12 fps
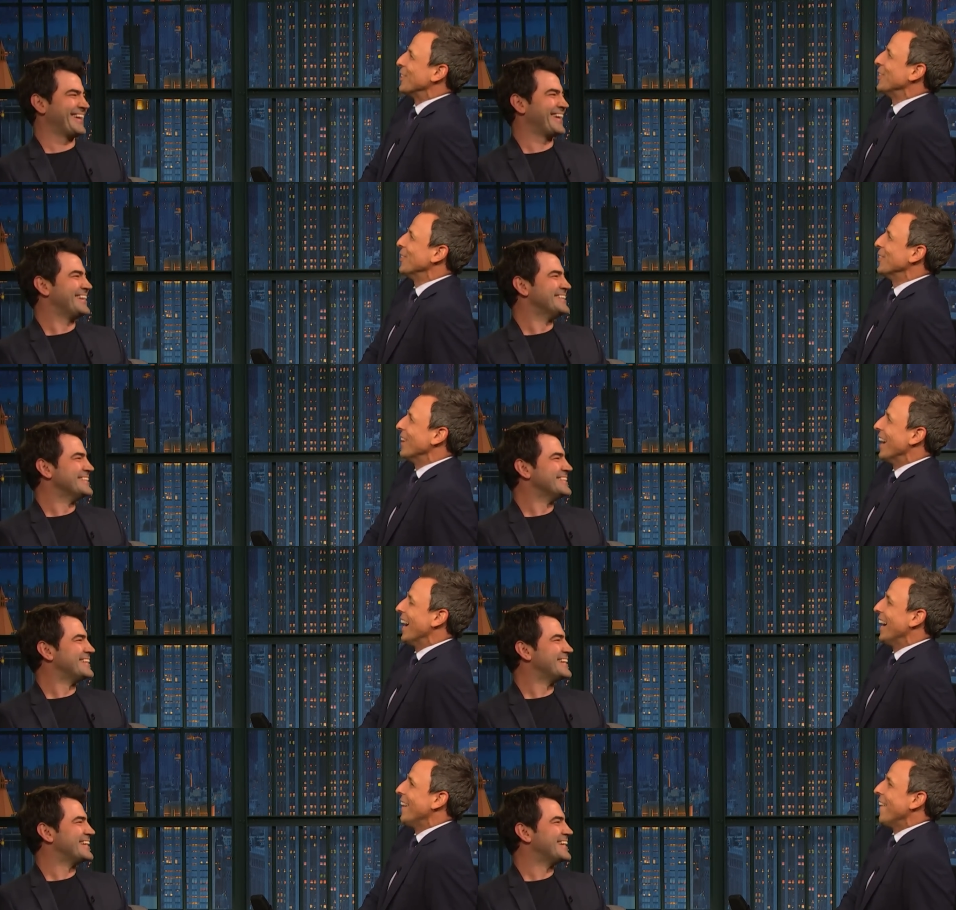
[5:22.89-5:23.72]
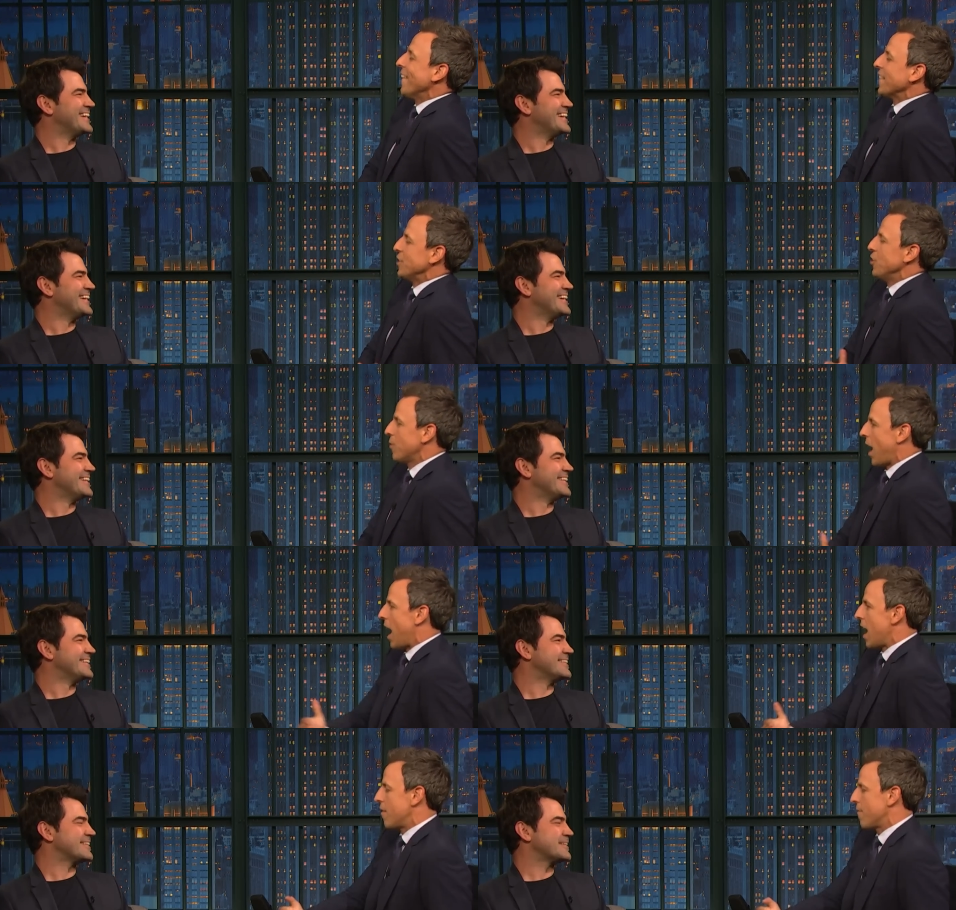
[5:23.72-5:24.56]
Speaker 1: you, uh, you
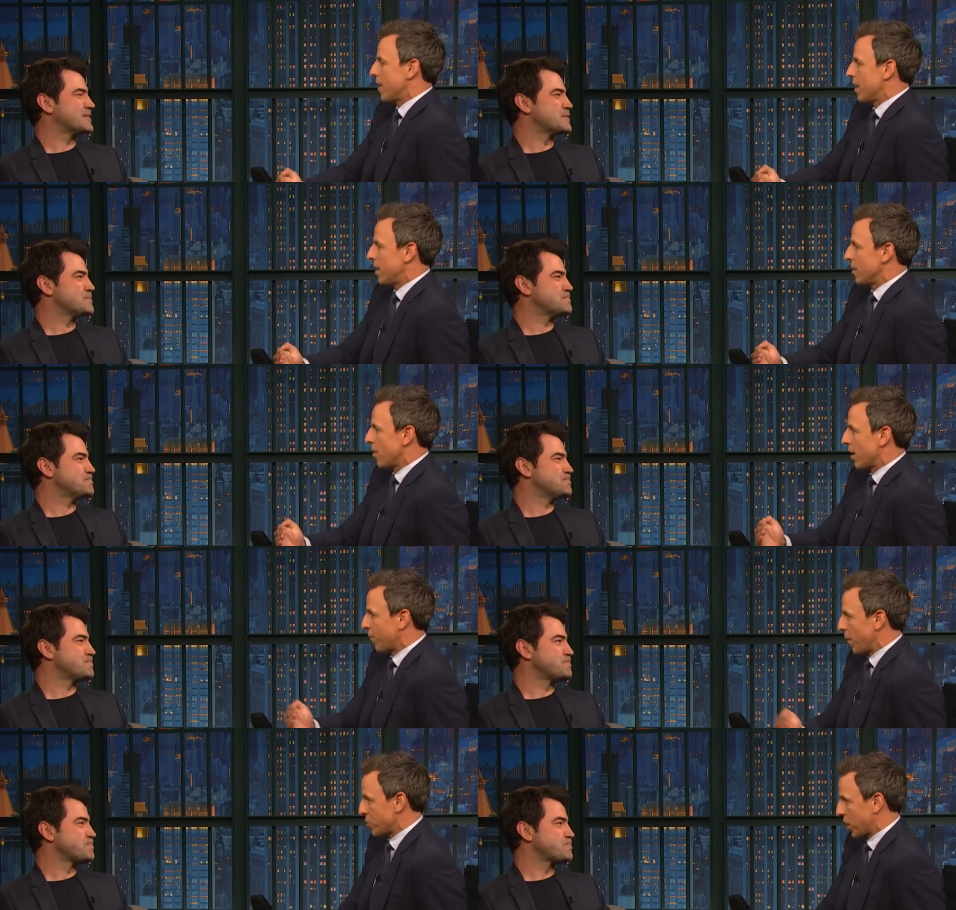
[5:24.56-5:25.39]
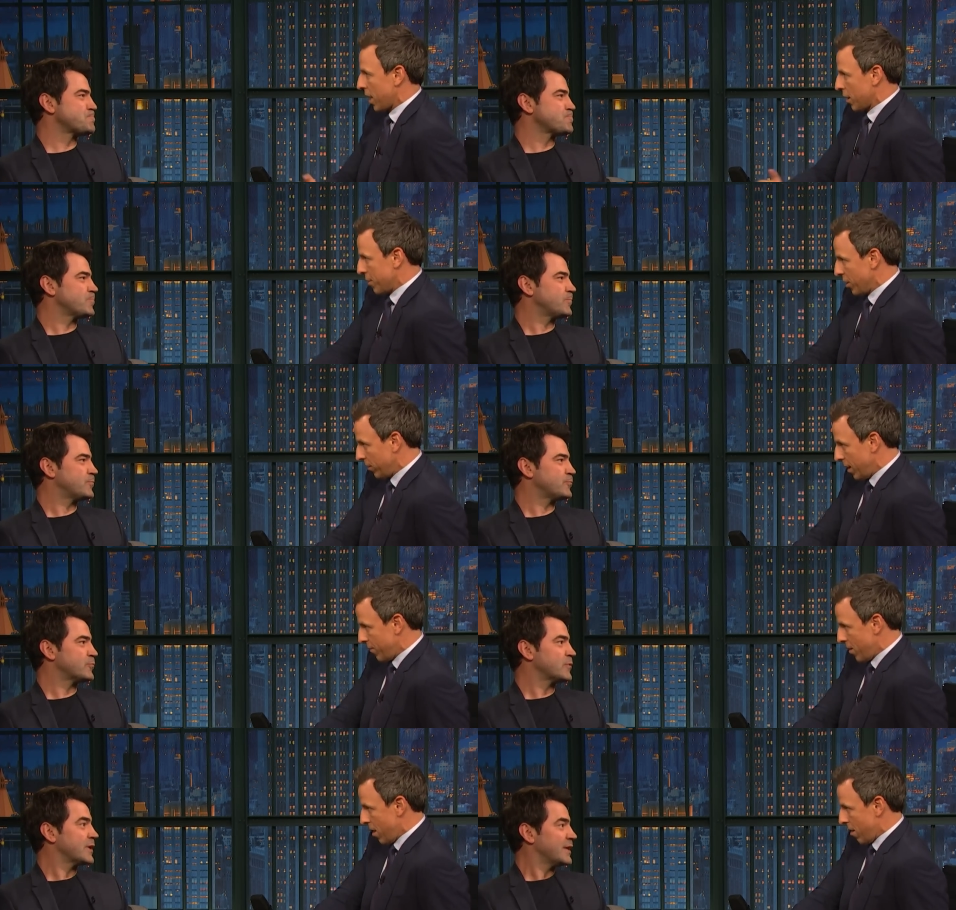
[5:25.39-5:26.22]
have, uh, you're not from Chicago, but you
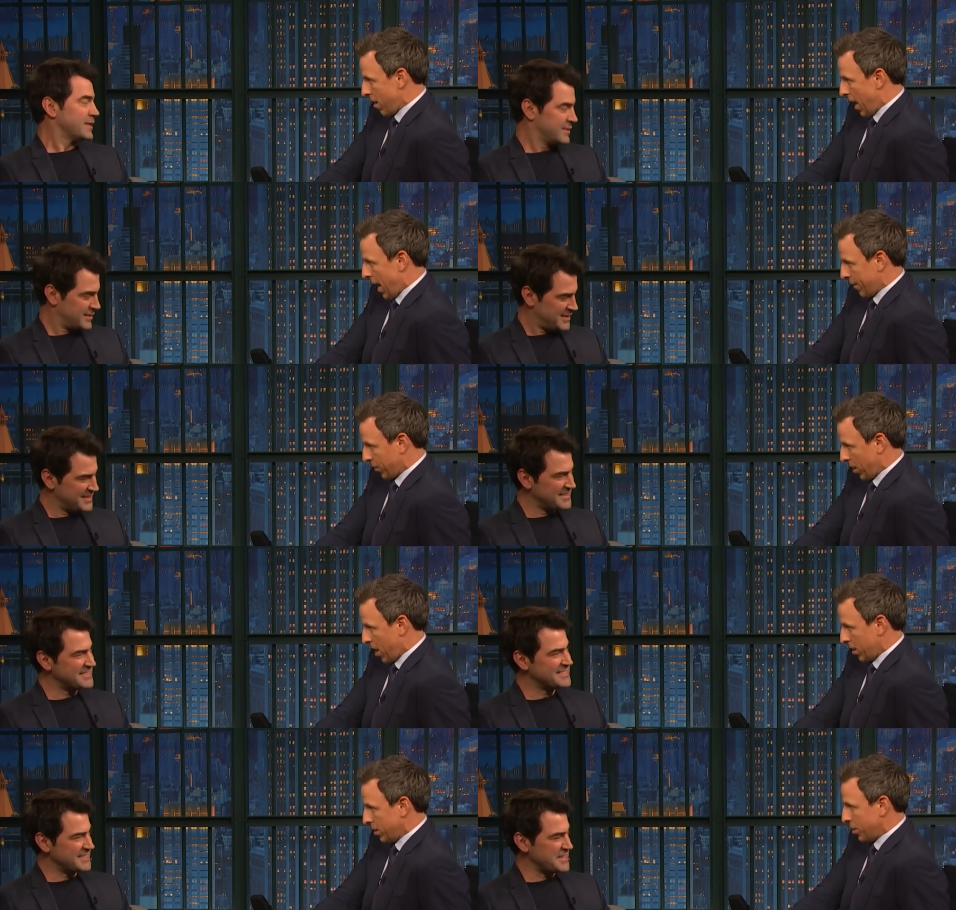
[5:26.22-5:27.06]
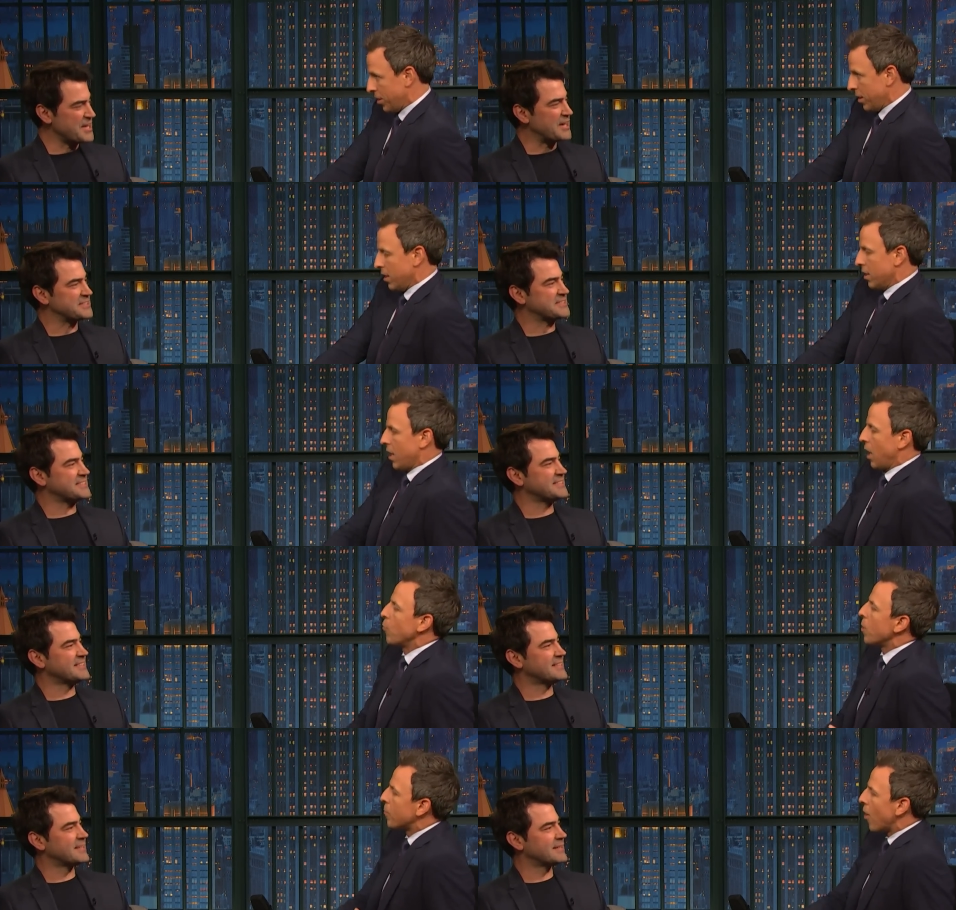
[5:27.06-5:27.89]
lived there after college? Yes. And
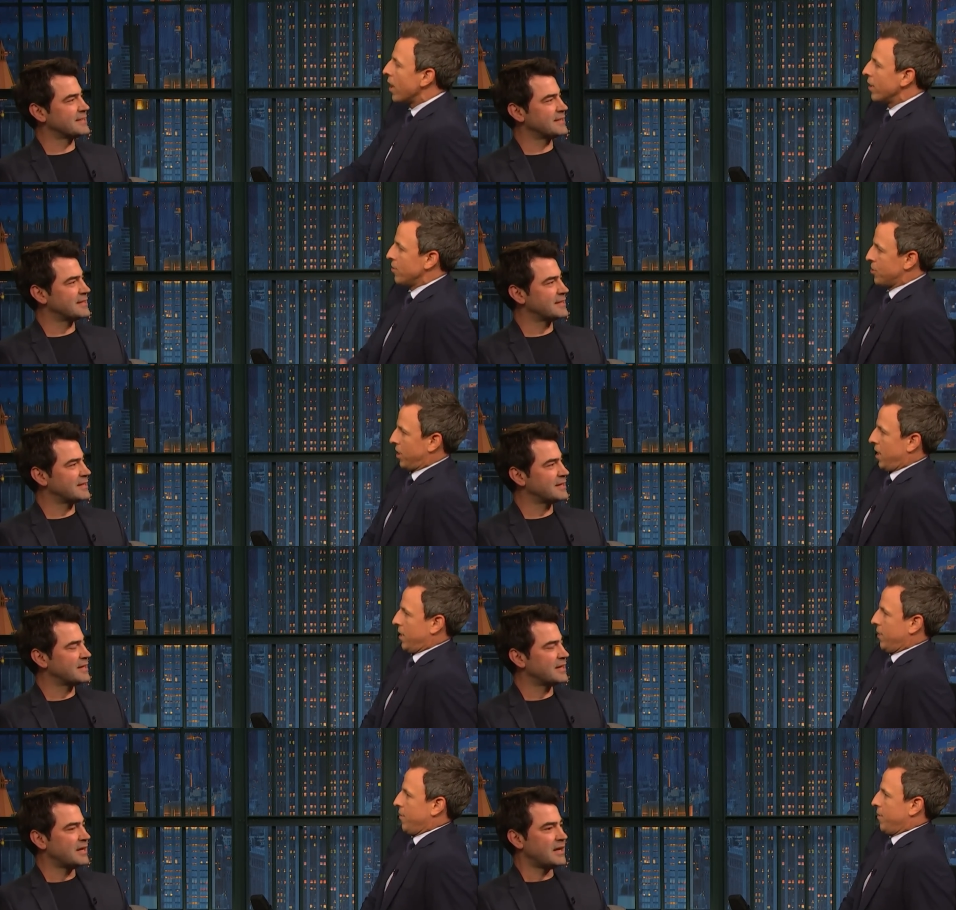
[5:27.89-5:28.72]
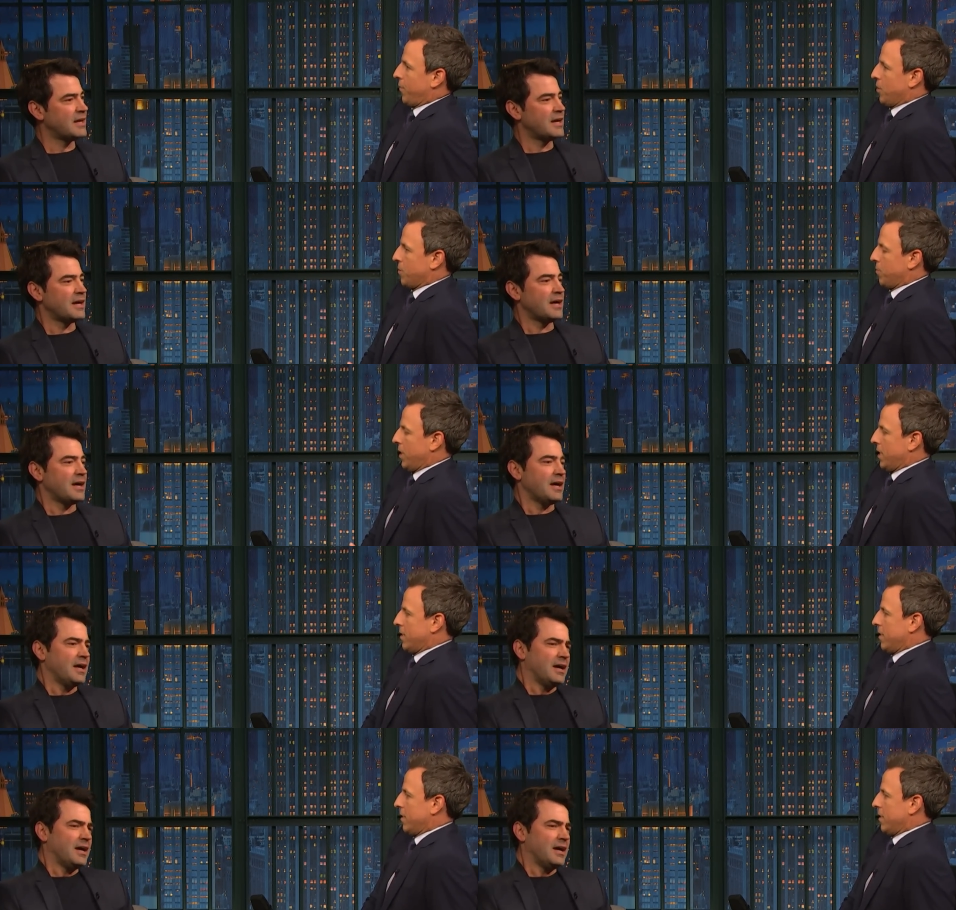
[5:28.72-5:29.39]
what brought you to Chicago in the first place?